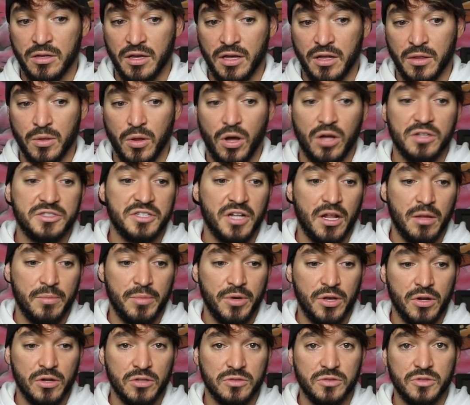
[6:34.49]
in Los
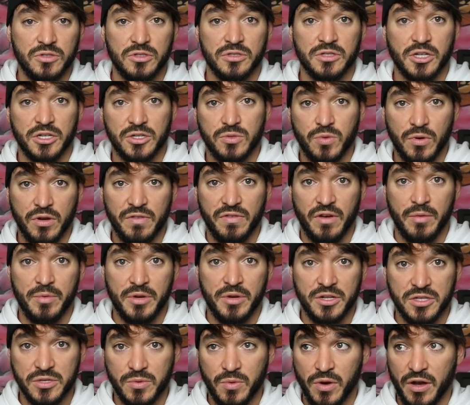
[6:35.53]
Alamitos, which is like 25
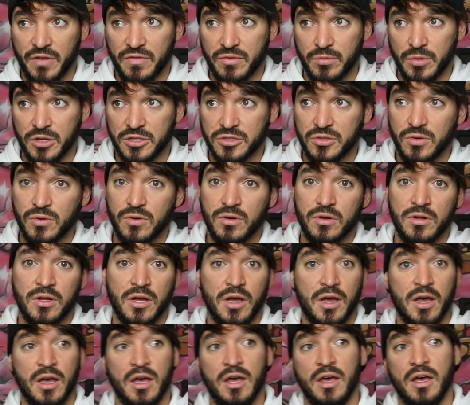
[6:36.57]
minutes away from my school.